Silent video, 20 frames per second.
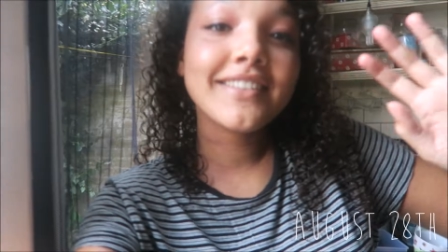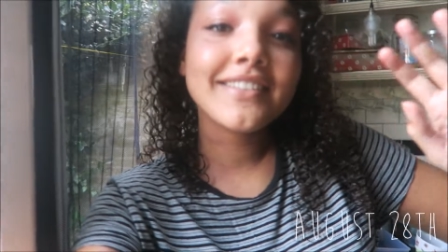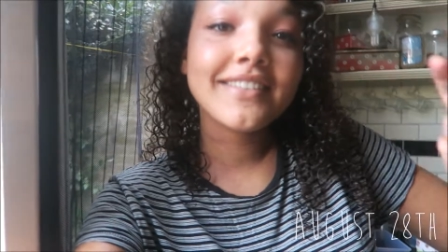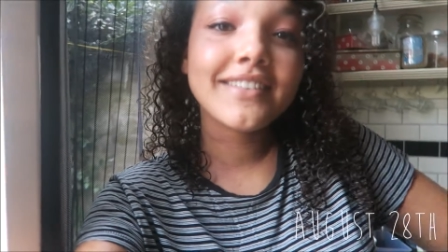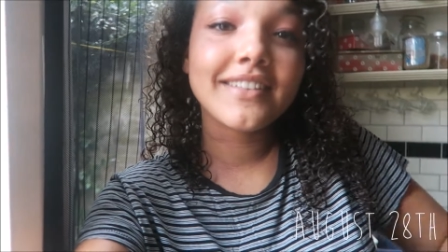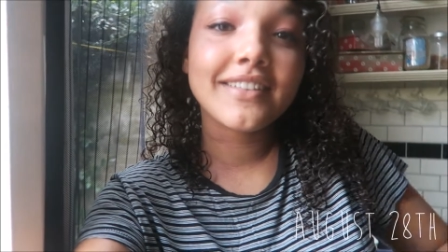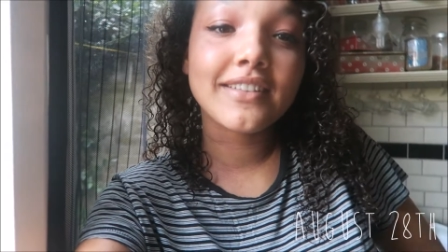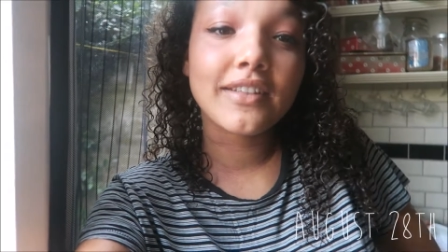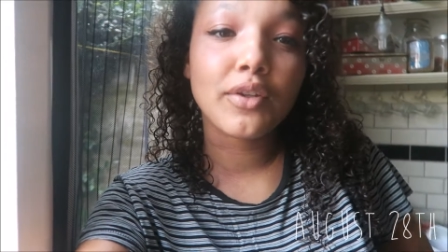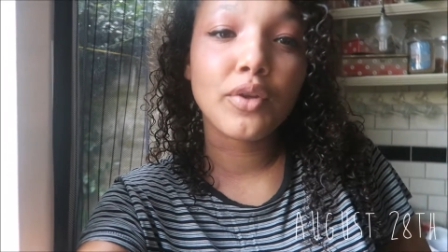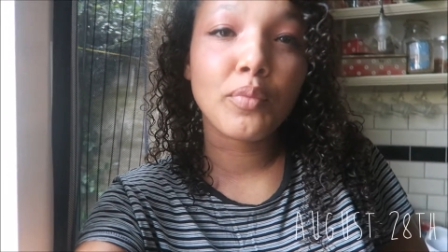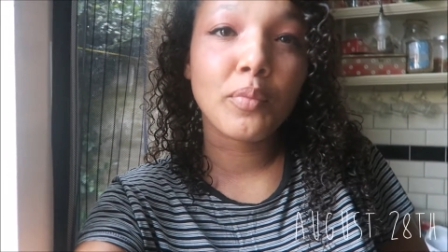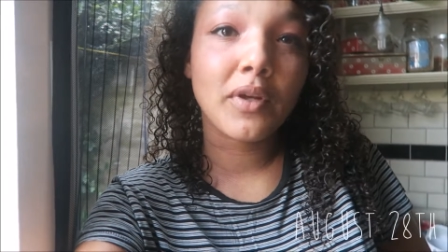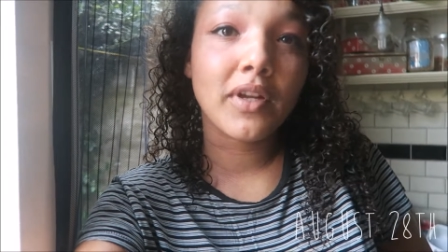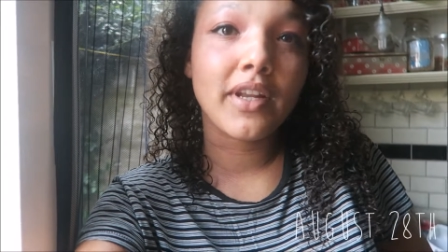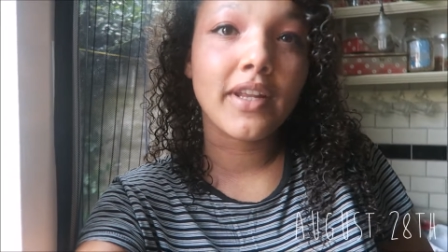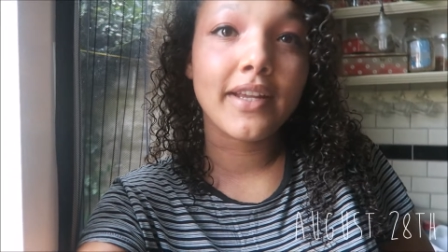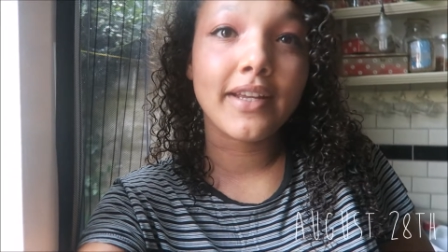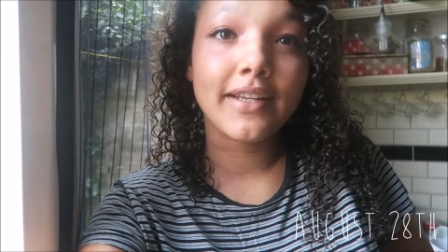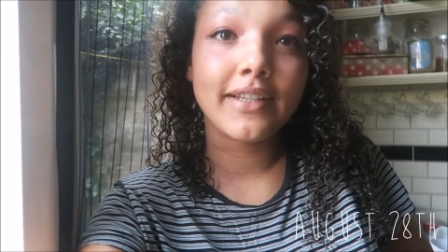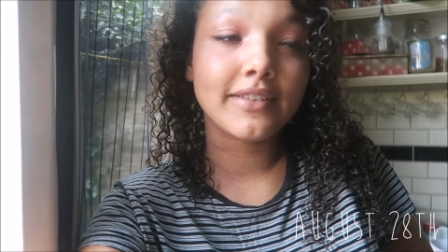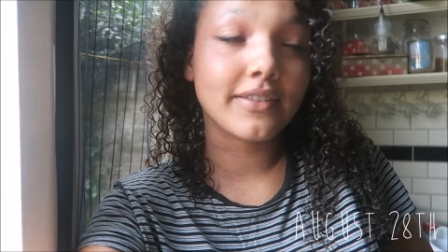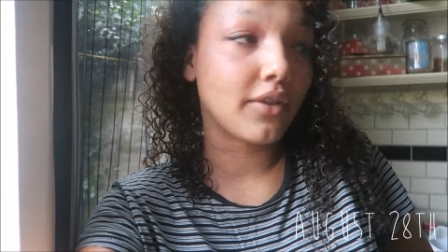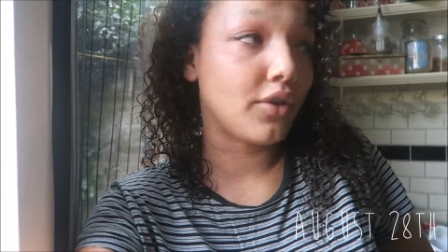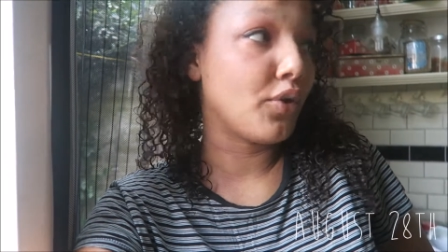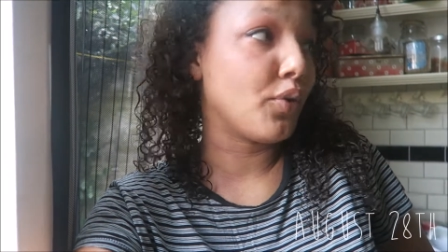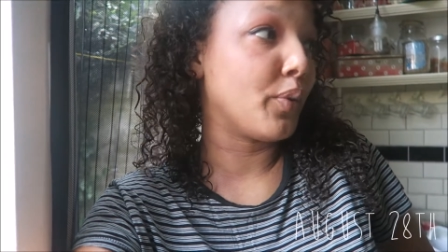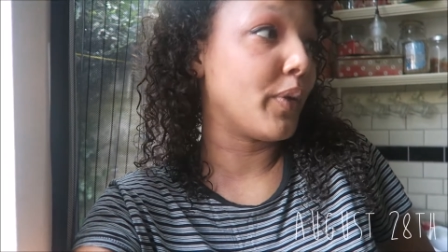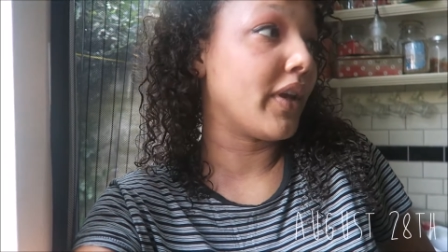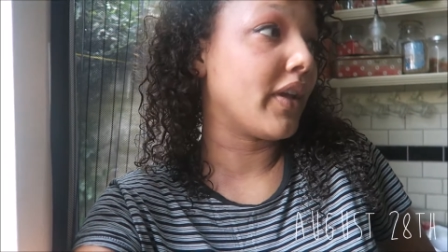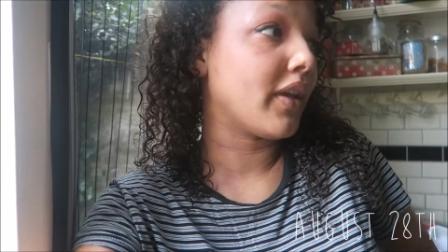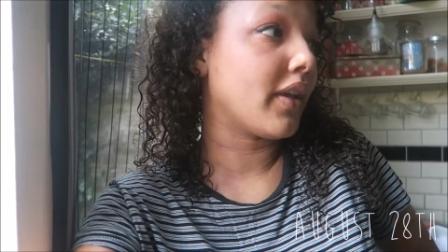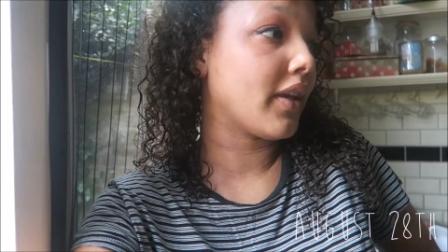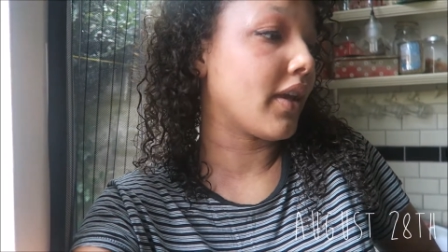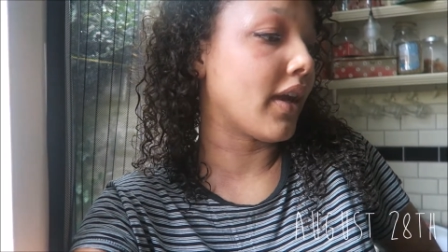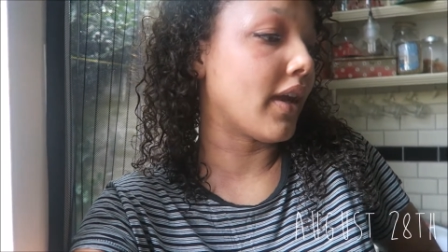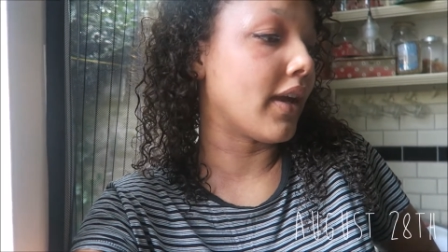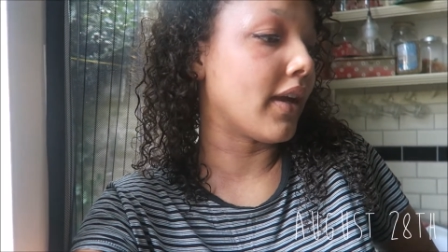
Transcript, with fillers: guys, it's a new Monday, it's a new week.